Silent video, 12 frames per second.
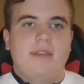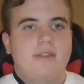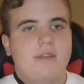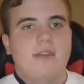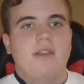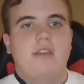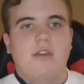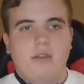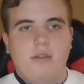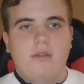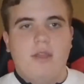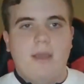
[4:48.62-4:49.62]
is
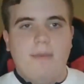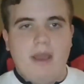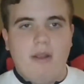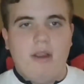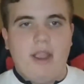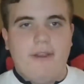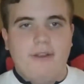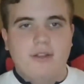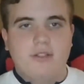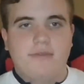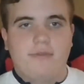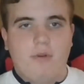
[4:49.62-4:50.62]
until a power
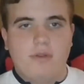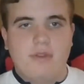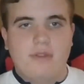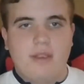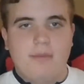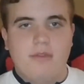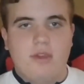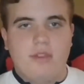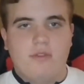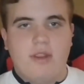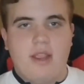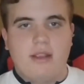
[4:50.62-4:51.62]
outage forces them to
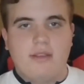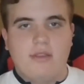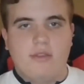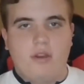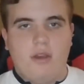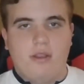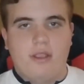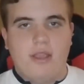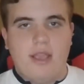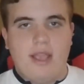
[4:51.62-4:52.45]
interact and talk,